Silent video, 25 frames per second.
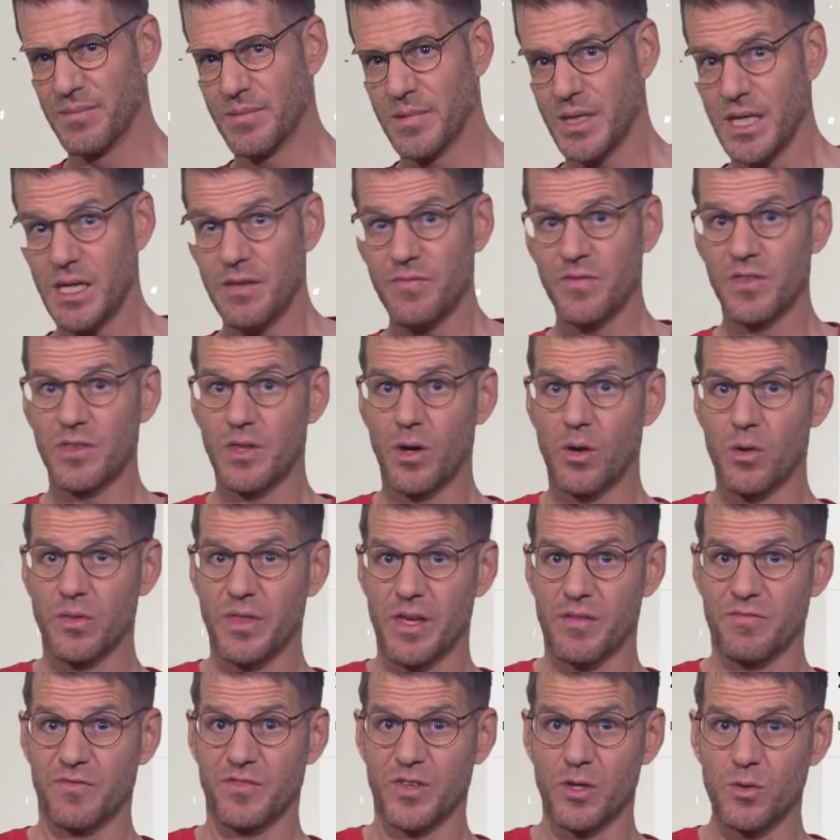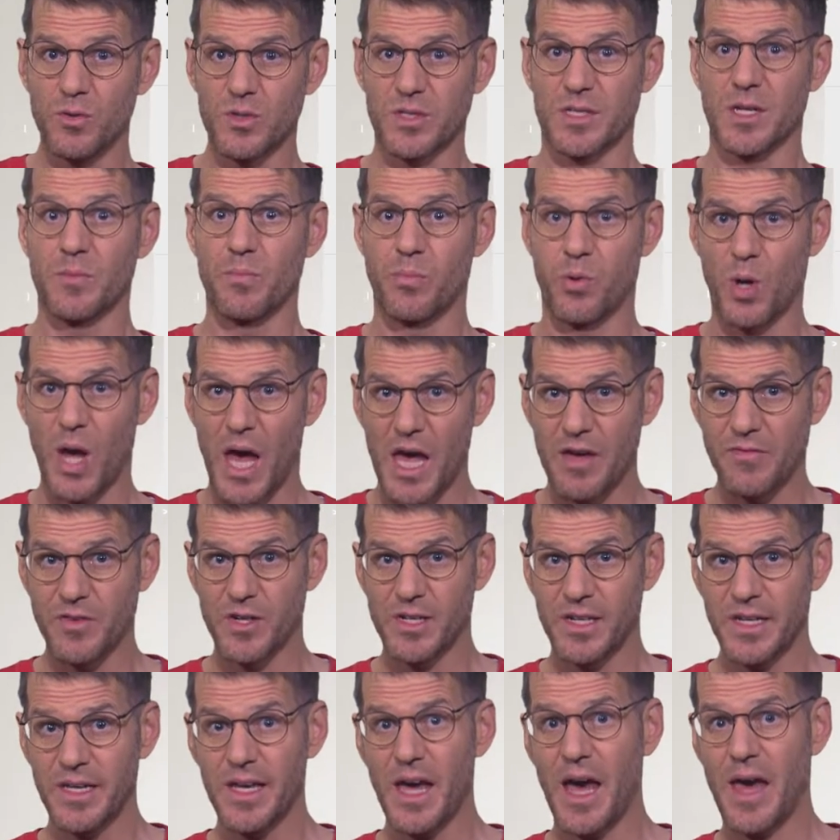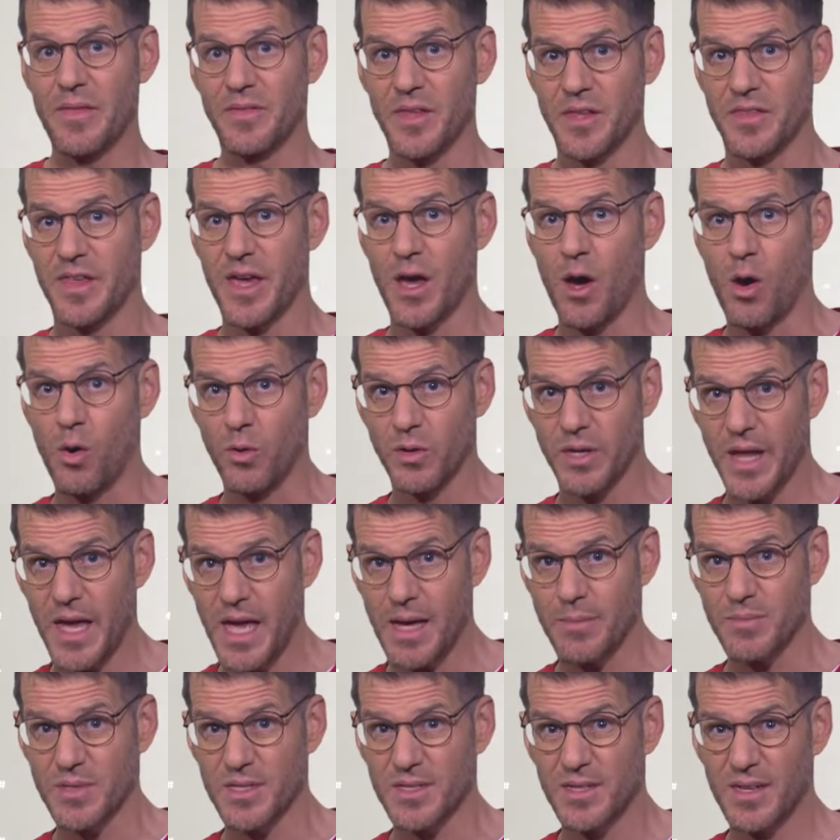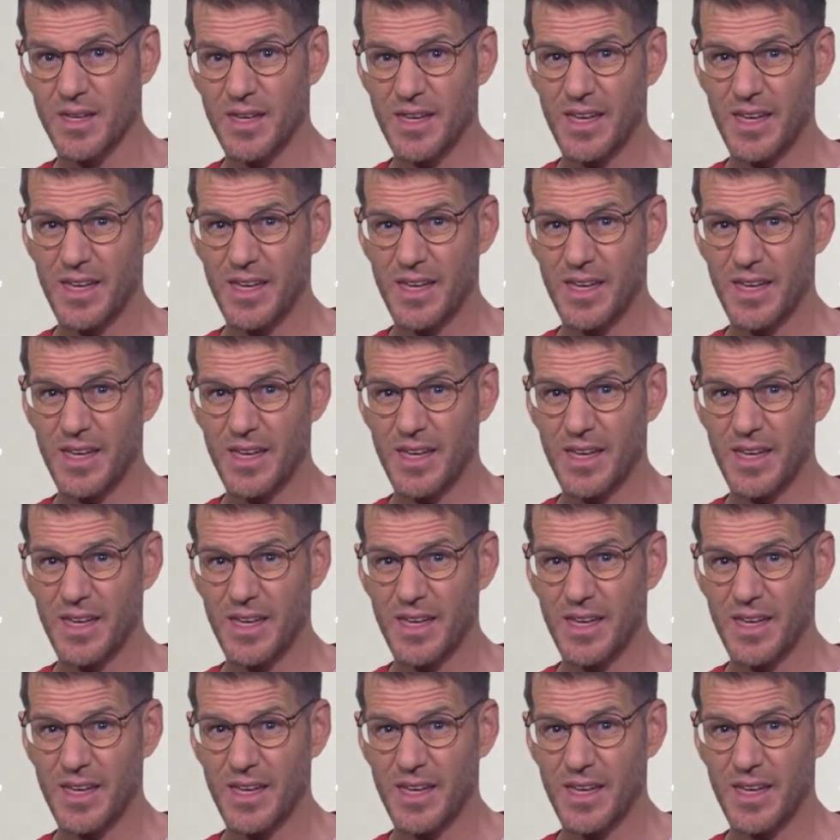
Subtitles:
even though they've used it privately under their own names